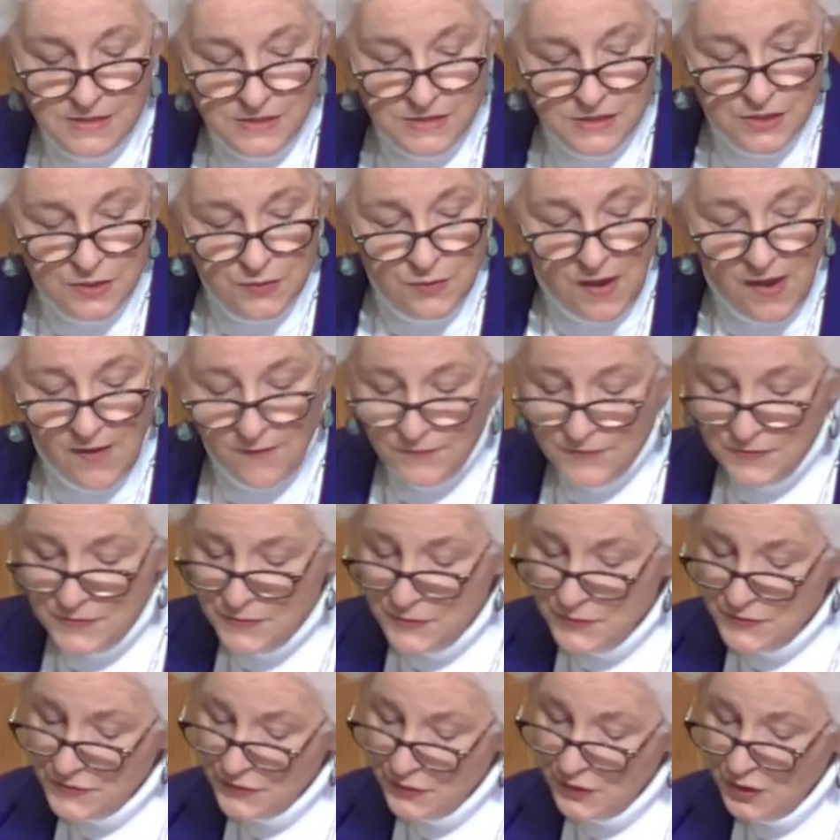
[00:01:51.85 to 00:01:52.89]
2
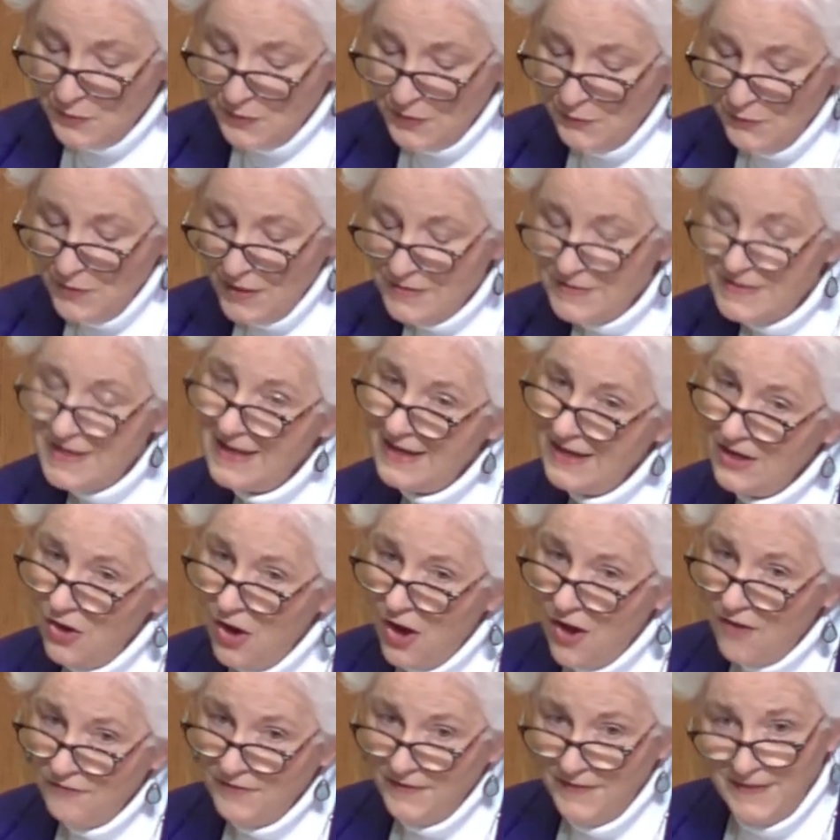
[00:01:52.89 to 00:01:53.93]
officers are going to be rotating
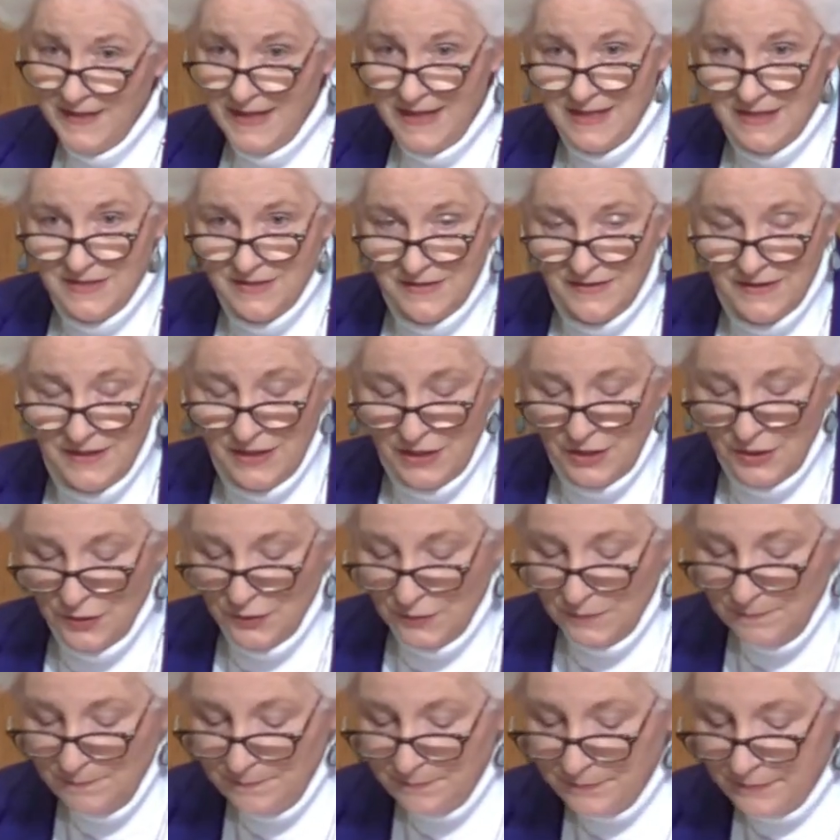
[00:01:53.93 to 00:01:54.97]
off at the end of the
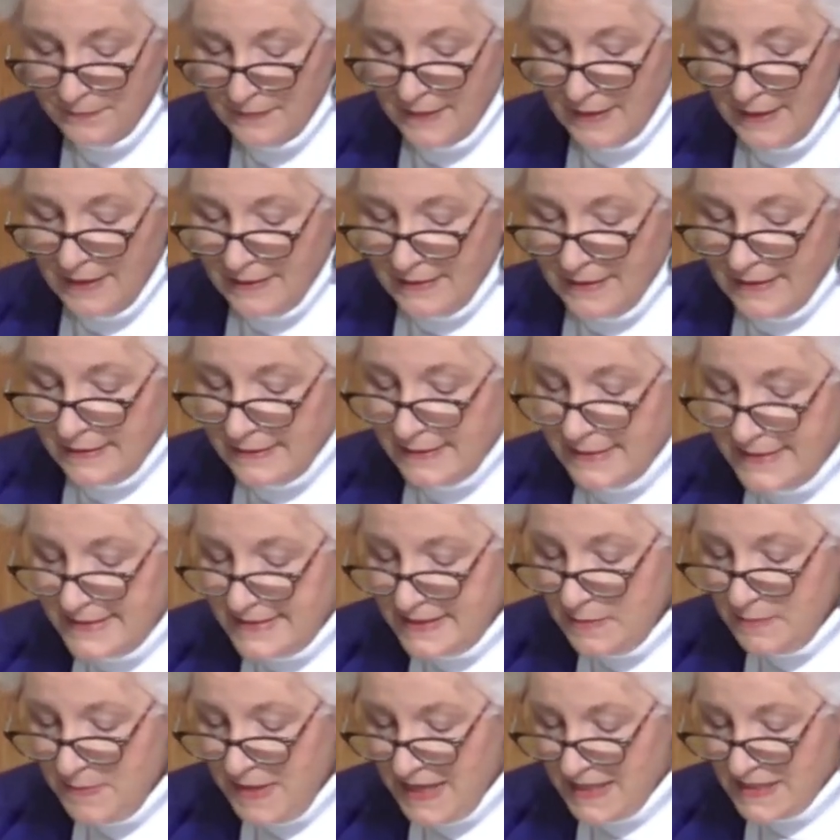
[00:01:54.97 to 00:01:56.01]
year.
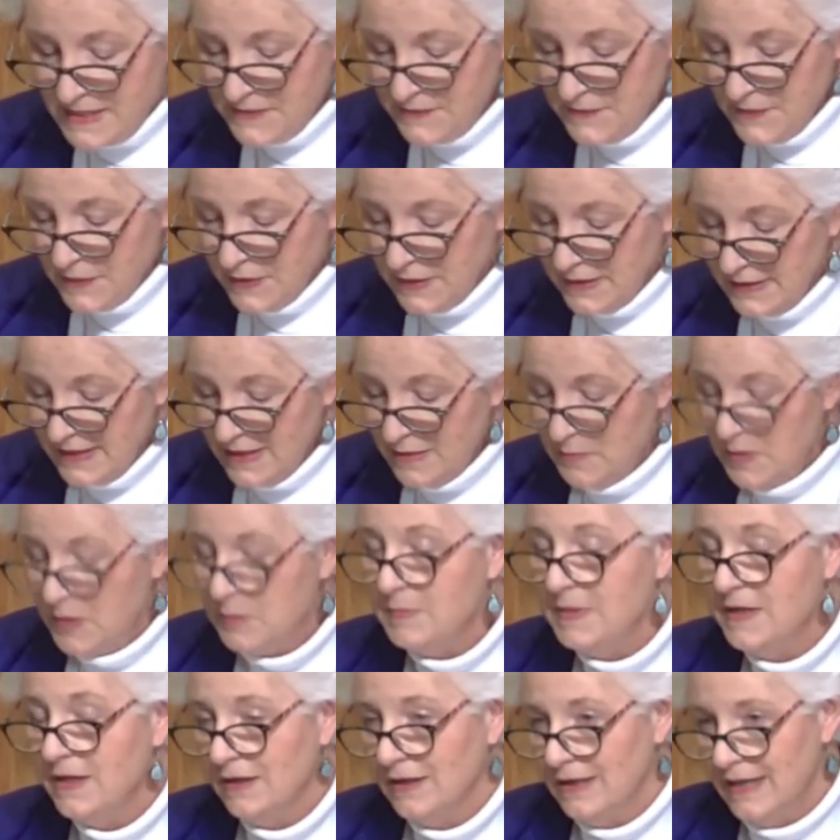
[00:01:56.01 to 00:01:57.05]
Lisa Mansfield and Lee
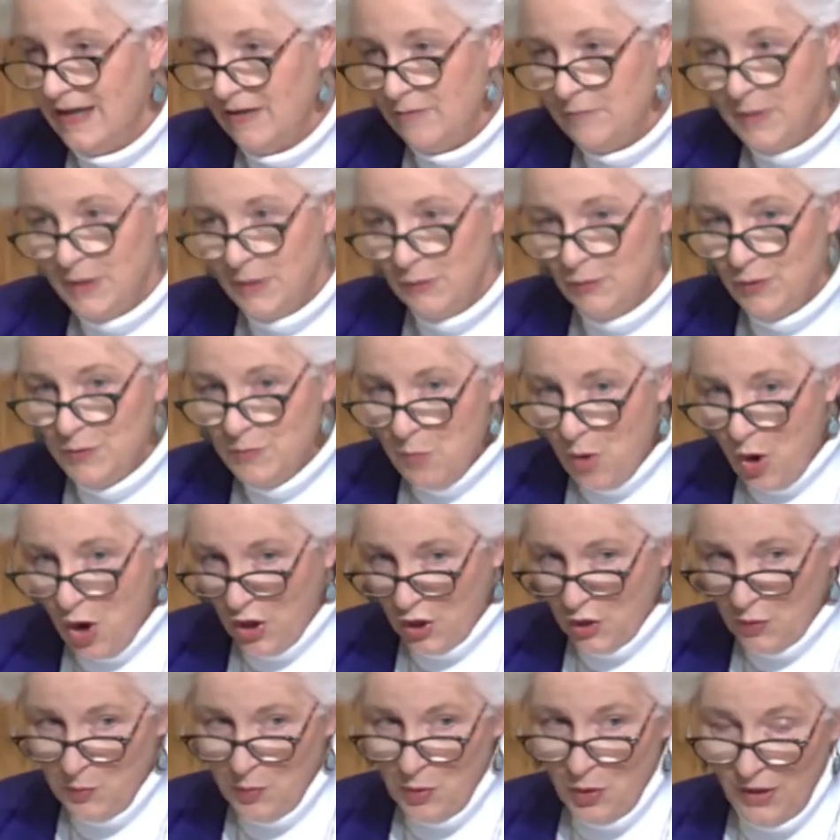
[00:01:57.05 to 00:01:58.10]
McMillan have been
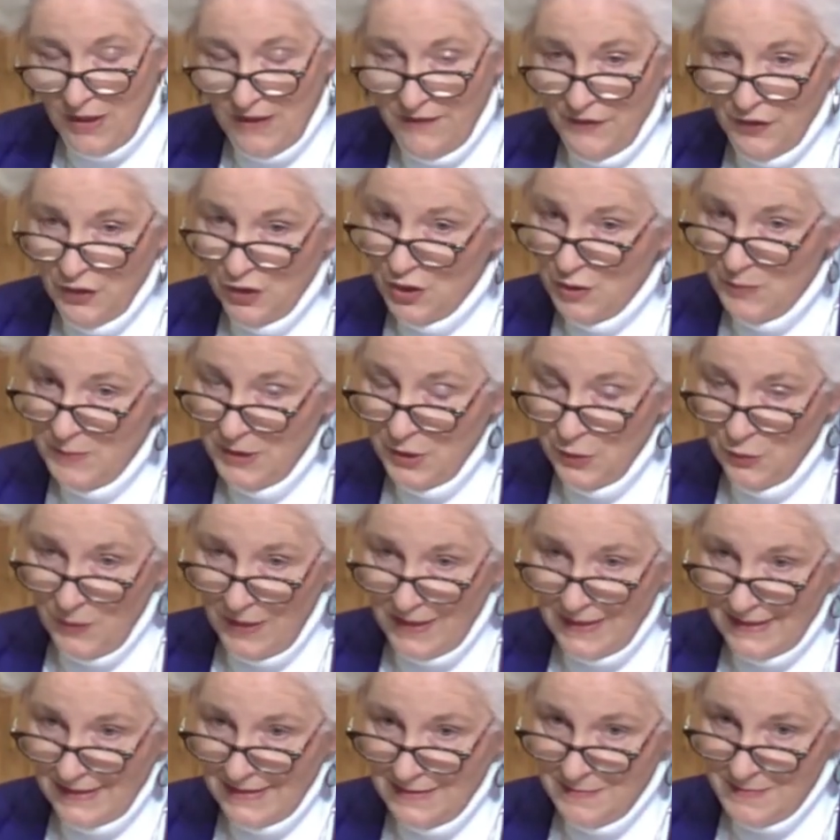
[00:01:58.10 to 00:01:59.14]
remarkable, and they're going to be
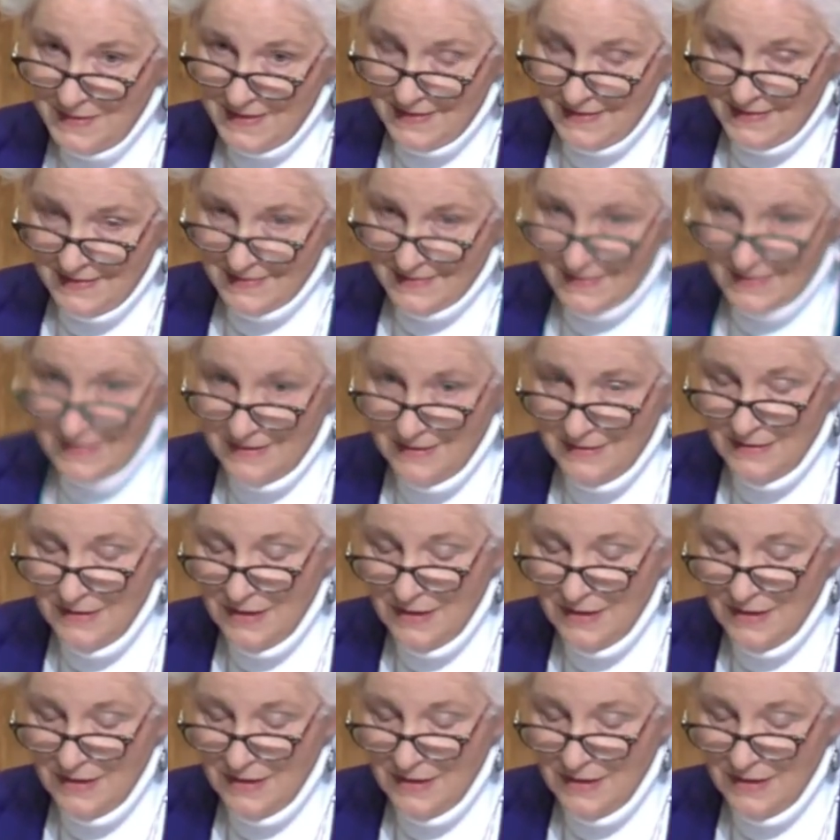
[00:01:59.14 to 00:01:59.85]
greatly missed.